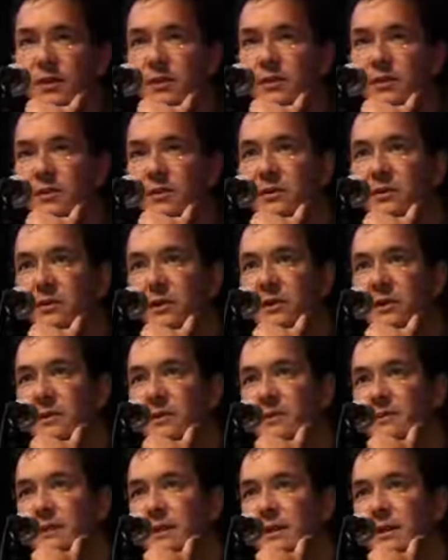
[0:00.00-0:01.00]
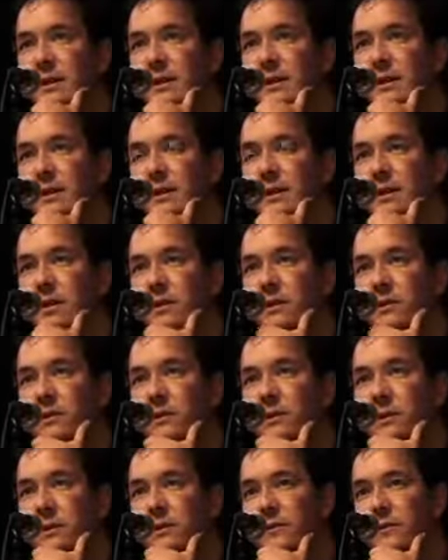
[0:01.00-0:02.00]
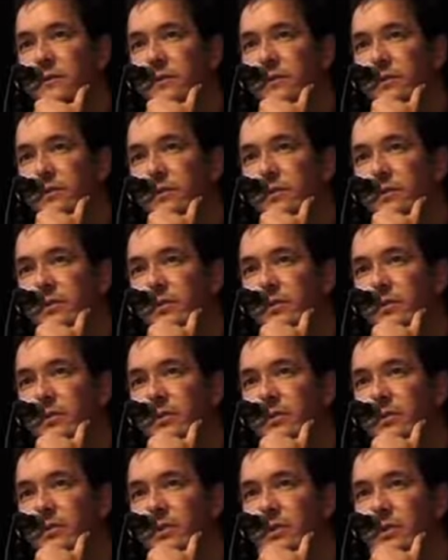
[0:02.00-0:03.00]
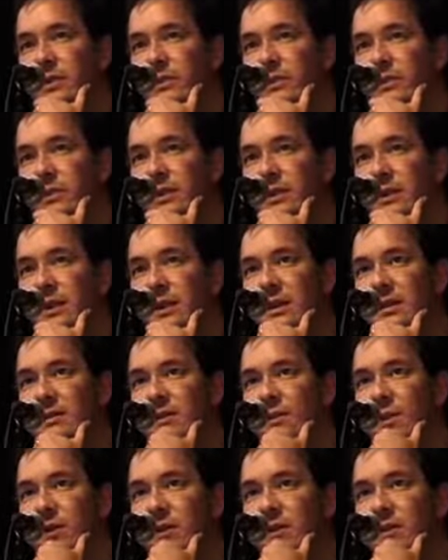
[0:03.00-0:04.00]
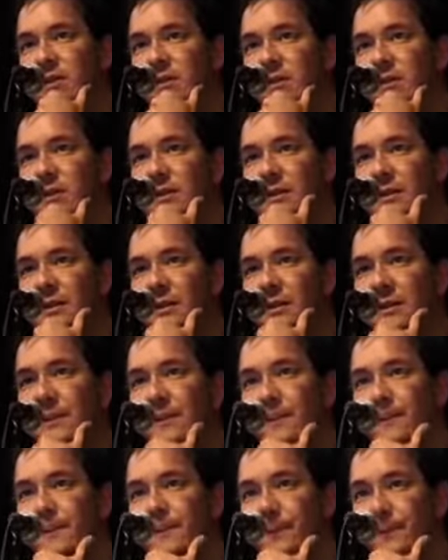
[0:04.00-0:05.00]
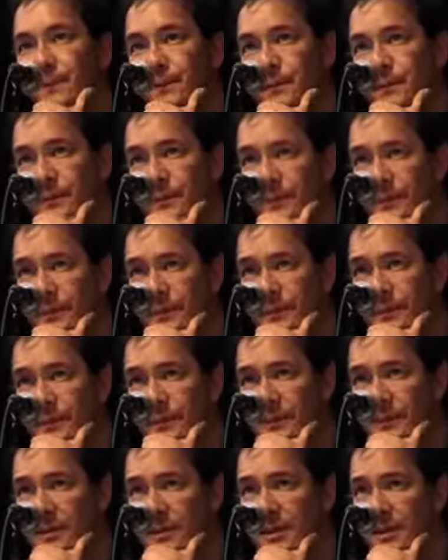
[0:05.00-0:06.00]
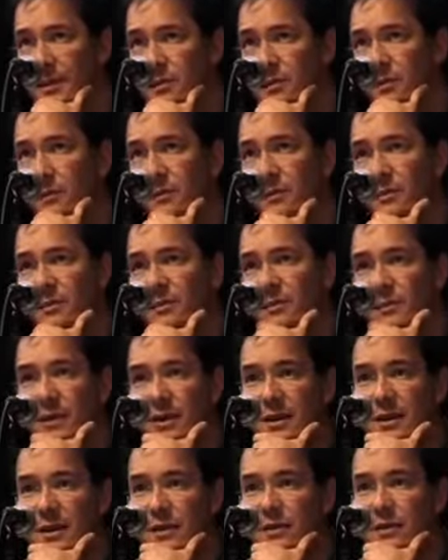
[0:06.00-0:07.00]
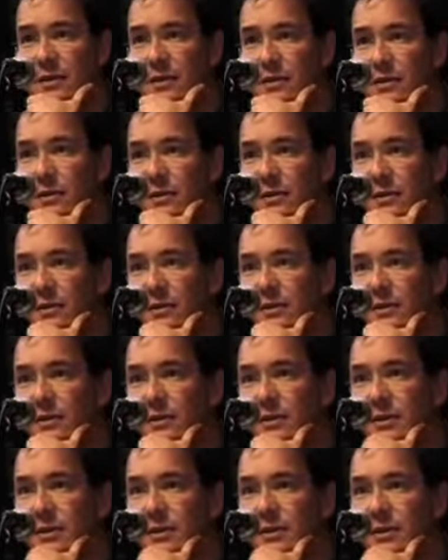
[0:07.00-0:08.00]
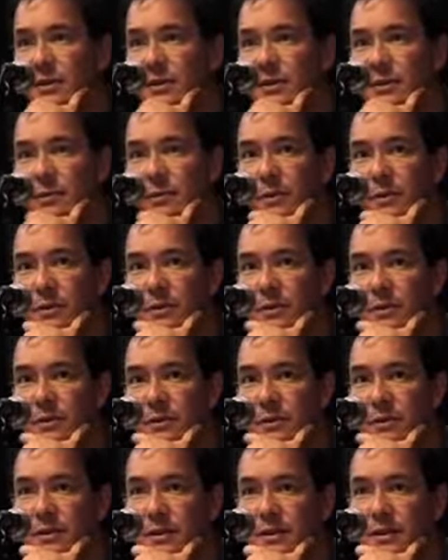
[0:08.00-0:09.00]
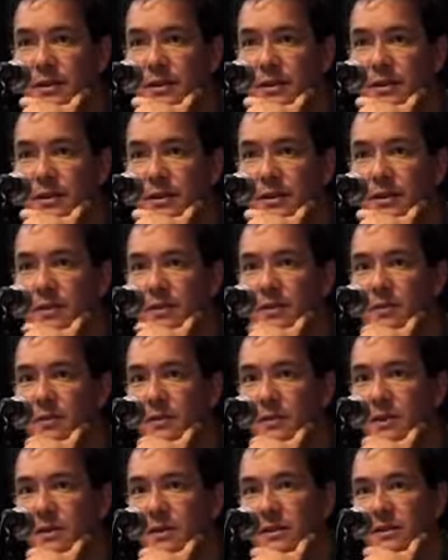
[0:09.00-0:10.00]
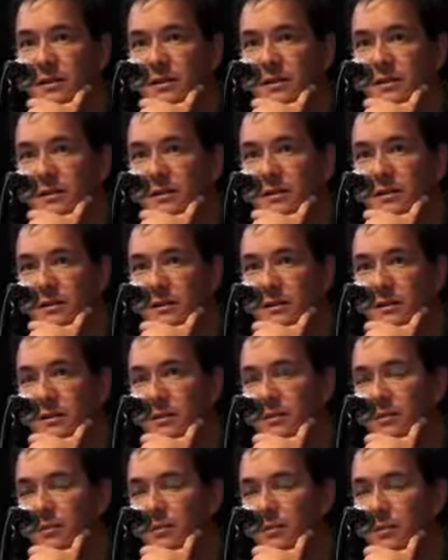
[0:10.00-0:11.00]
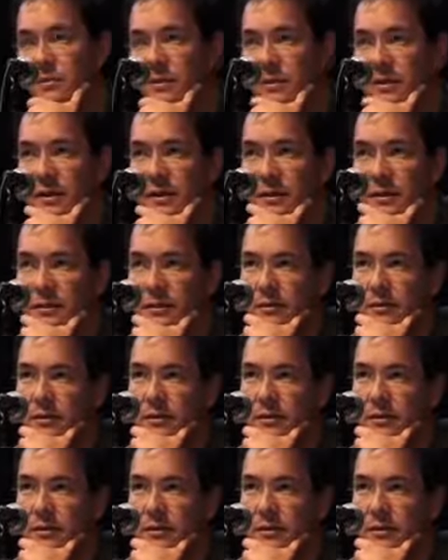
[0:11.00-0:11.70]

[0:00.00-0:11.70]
that was. I was looking for things that was similar to what I had in mind, so like Haruki Murakami stories, that kind of weird dreamlike space, and Bourget